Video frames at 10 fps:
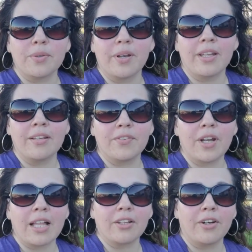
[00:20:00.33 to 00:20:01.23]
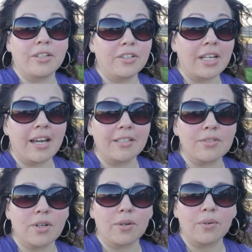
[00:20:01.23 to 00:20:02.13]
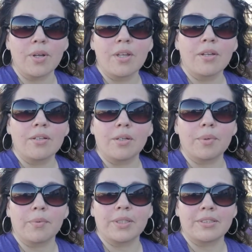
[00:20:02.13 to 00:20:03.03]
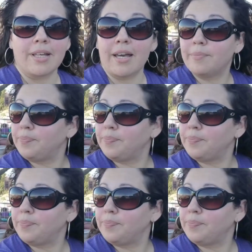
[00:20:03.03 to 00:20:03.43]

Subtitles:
and if you're not learning, you're dying, so nobody wants that.